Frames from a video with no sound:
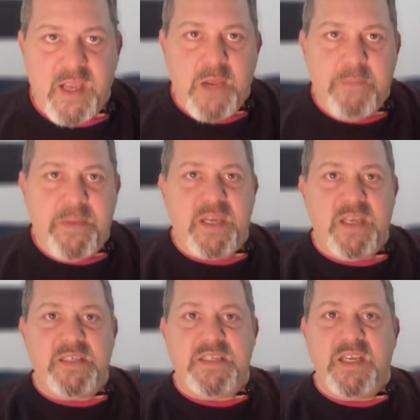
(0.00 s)

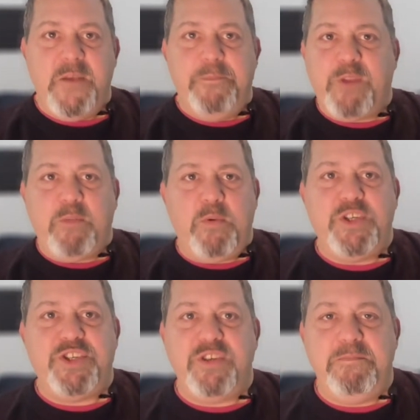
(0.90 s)
Because, well, we
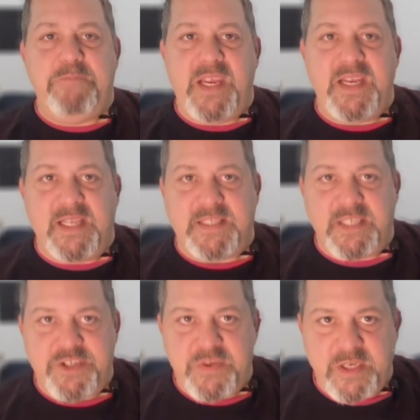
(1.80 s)
shouldn't be in that
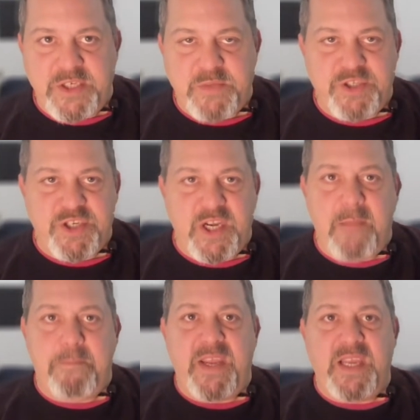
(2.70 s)
situation. We should
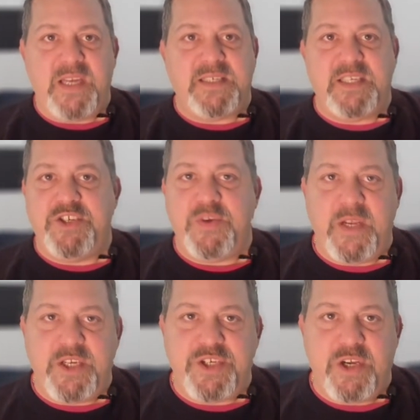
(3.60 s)
not be in a
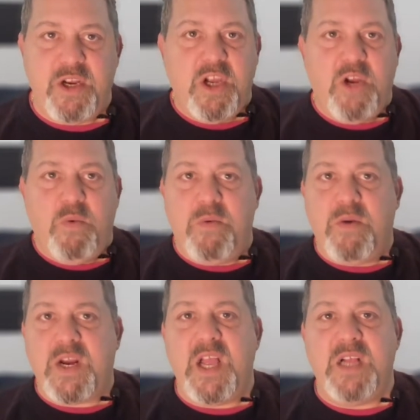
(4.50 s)
situation where we're
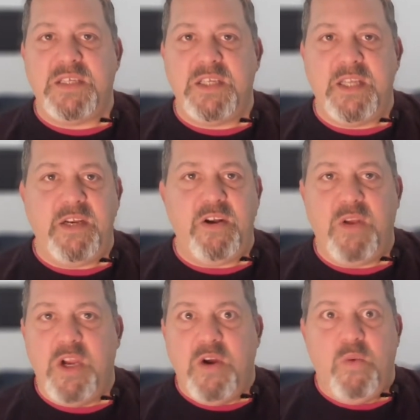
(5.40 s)
constantly, you
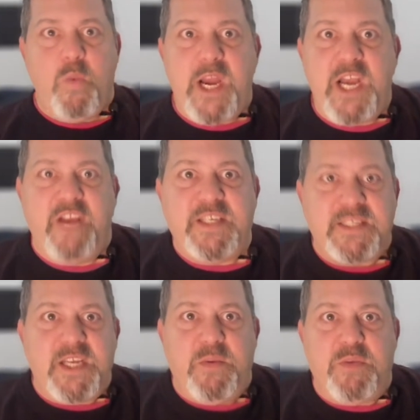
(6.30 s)
know, waiting to
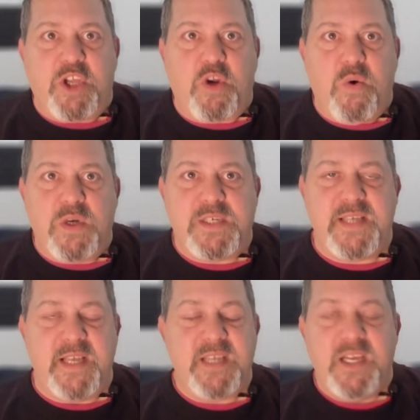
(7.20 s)
see what the court
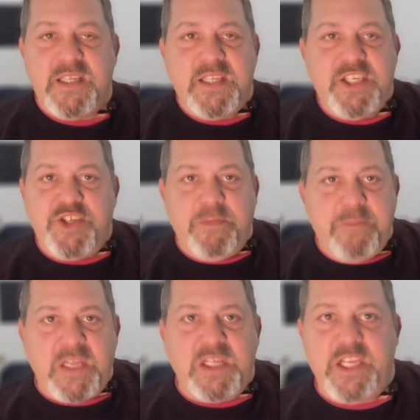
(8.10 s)
says. This should
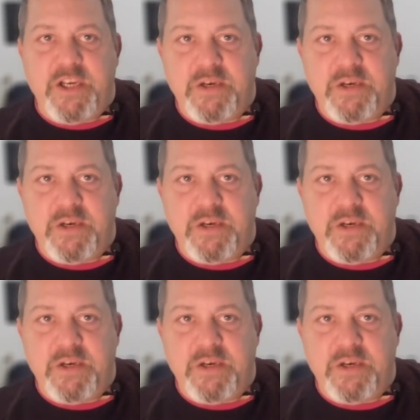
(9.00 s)
be clear.